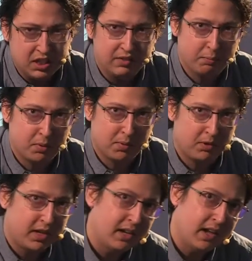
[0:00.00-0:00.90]
give
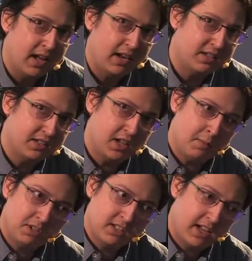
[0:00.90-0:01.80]
probably
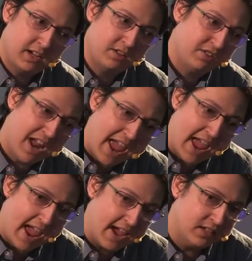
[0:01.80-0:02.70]
LSTM a slighter
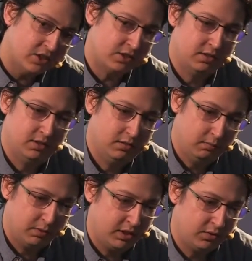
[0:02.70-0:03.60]
edge
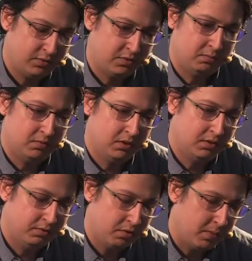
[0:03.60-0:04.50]
based from
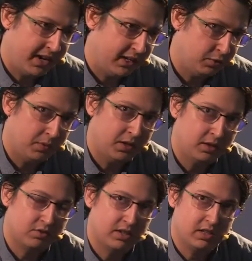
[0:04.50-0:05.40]
my
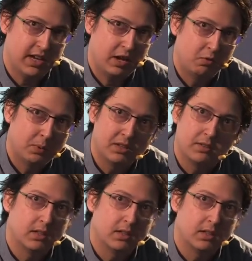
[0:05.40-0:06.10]
experience right now, but